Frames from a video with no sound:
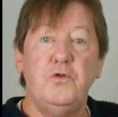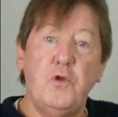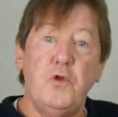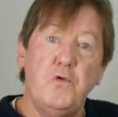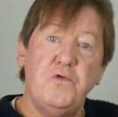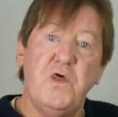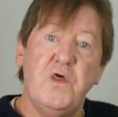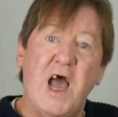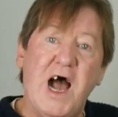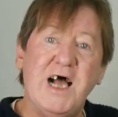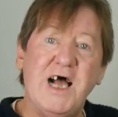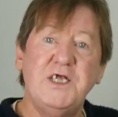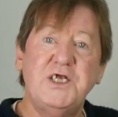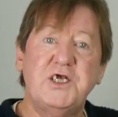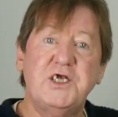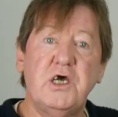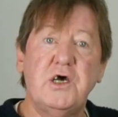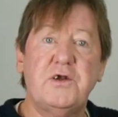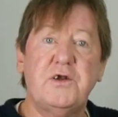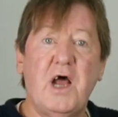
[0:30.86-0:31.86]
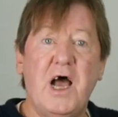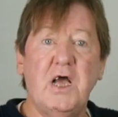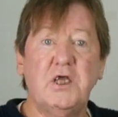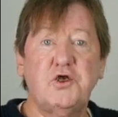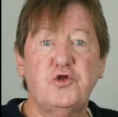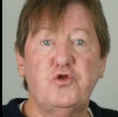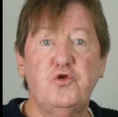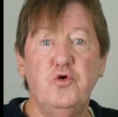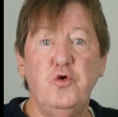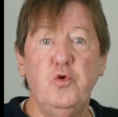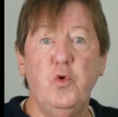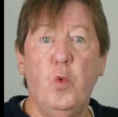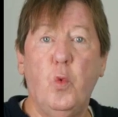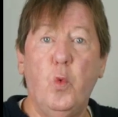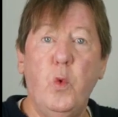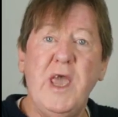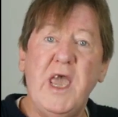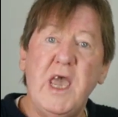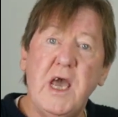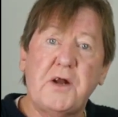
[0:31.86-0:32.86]
Now, the answer as to
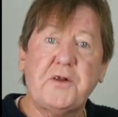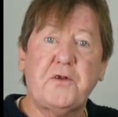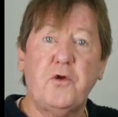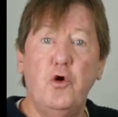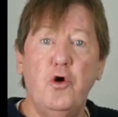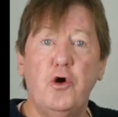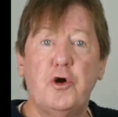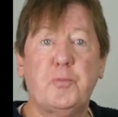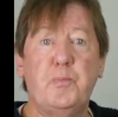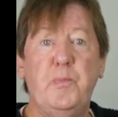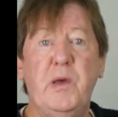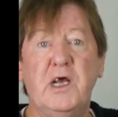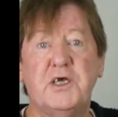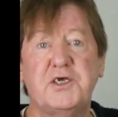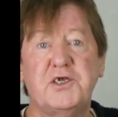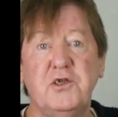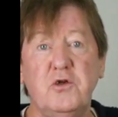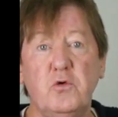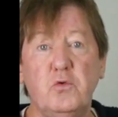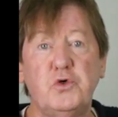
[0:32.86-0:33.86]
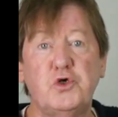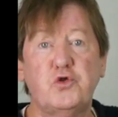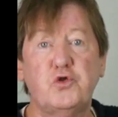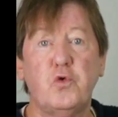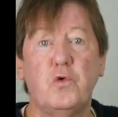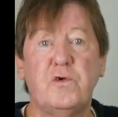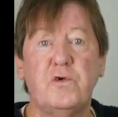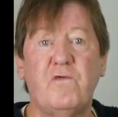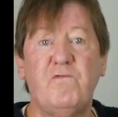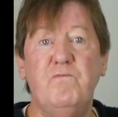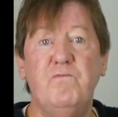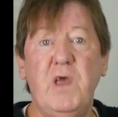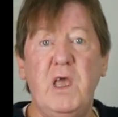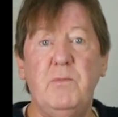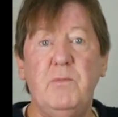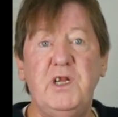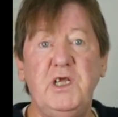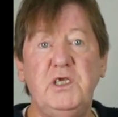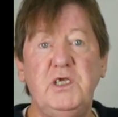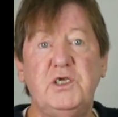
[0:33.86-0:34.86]
where our personal store of
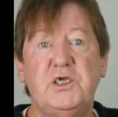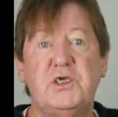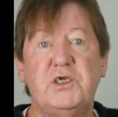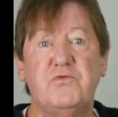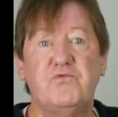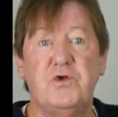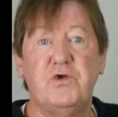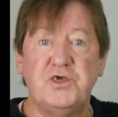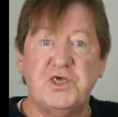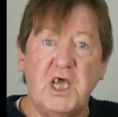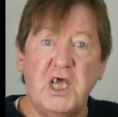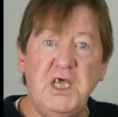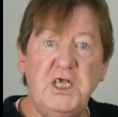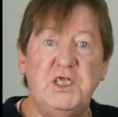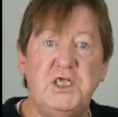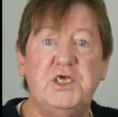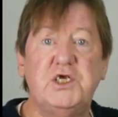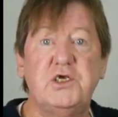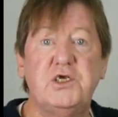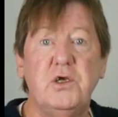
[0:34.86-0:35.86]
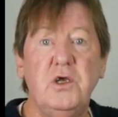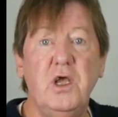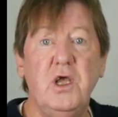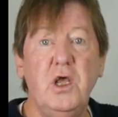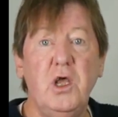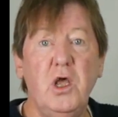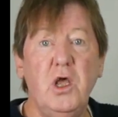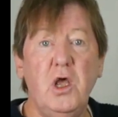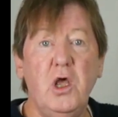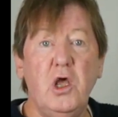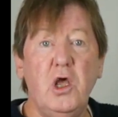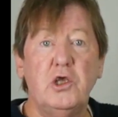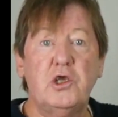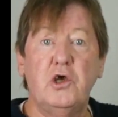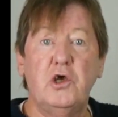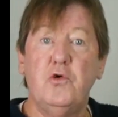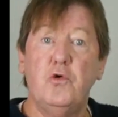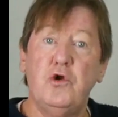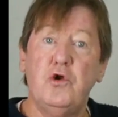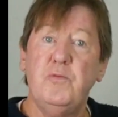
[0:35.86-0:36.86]
memories resides
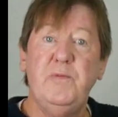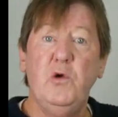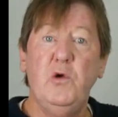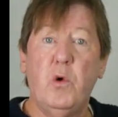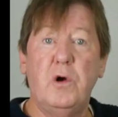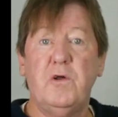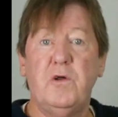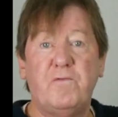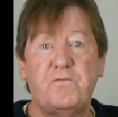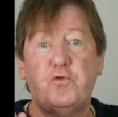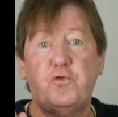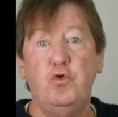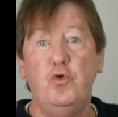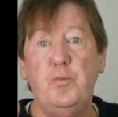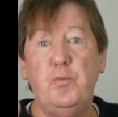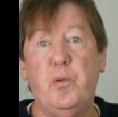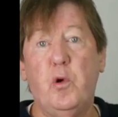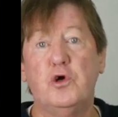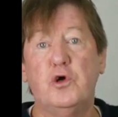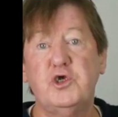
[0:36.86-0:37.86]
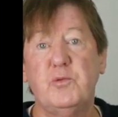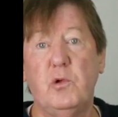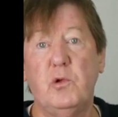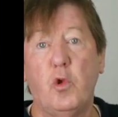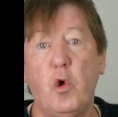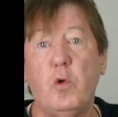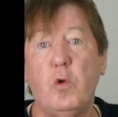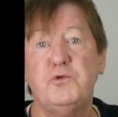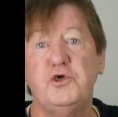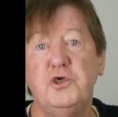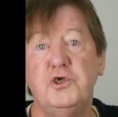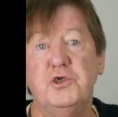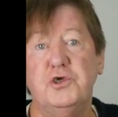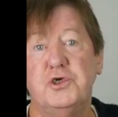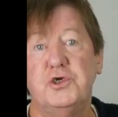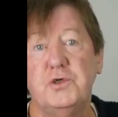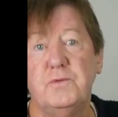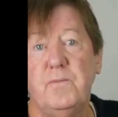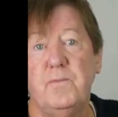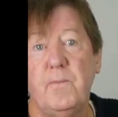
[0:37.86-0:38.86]
can only be one of two possible
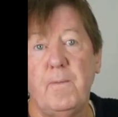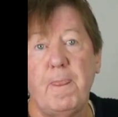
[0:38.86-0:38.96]
options.